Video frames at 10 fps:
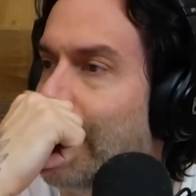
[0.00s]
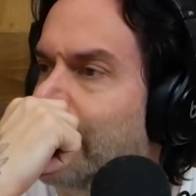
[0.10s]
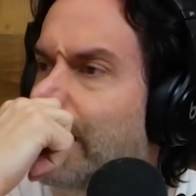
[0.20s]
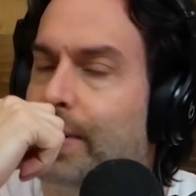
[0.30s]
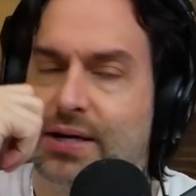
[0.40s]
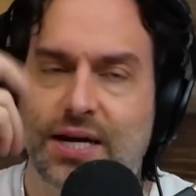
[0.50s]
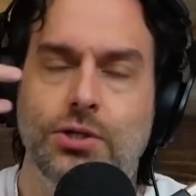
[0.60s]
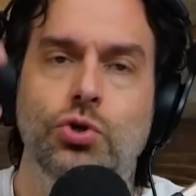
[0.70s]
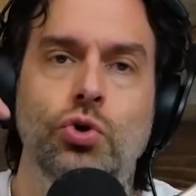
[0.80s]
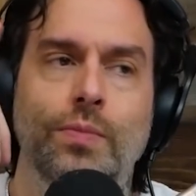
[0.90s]
And my buddy's
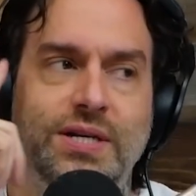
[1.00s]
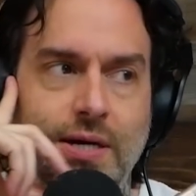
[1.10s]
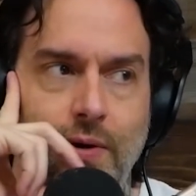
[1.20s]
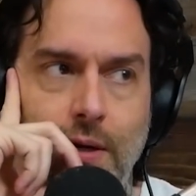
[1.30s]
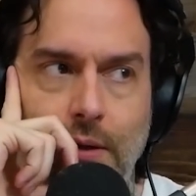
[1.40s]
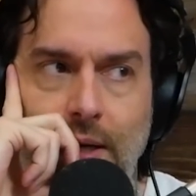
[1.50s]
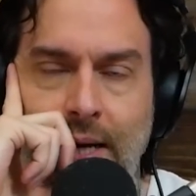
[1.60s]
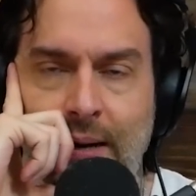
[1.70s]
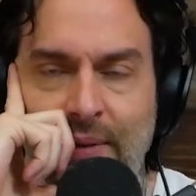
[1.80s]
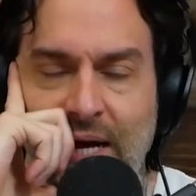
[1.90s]
like, do new material.
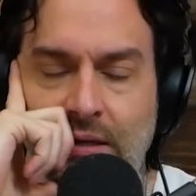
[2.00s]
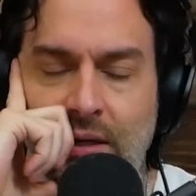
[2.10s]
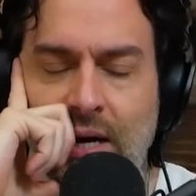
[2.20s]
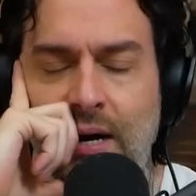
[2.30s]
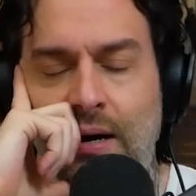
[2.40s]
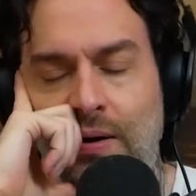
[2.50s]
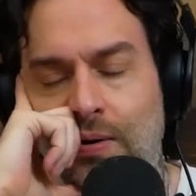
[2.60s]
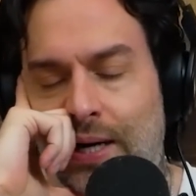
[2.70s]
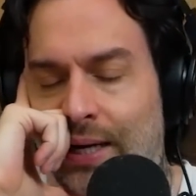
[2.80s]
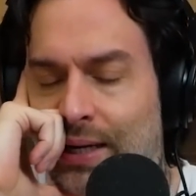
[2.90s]
And I'm like,
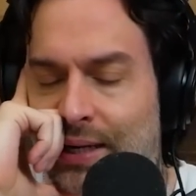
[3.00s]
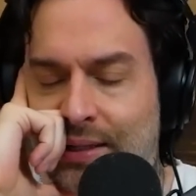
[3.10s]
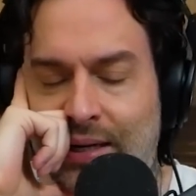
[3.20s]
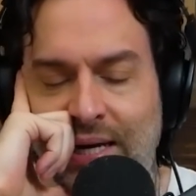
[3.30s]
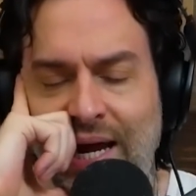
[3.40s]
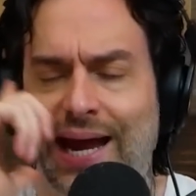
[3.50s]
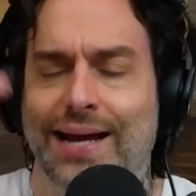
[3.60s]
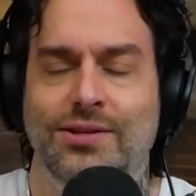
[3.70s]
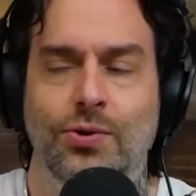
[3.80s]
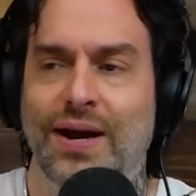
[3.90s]
no, I
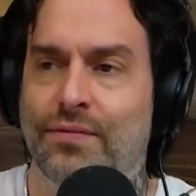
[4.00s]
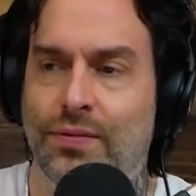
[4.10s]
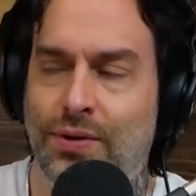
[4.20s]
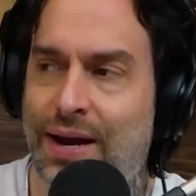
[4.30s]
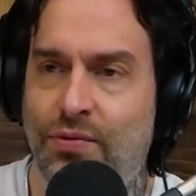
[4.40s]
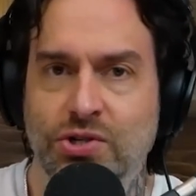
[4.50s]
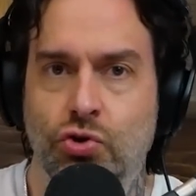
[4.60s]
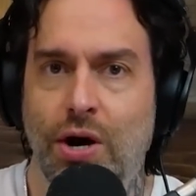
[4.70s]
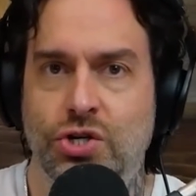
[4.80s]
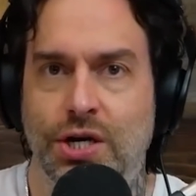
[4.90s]
can't, dude. Look, everyone's
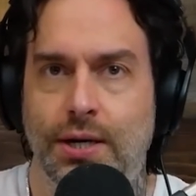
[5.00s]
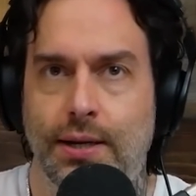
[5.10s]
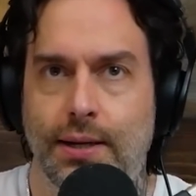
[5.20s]
crushing.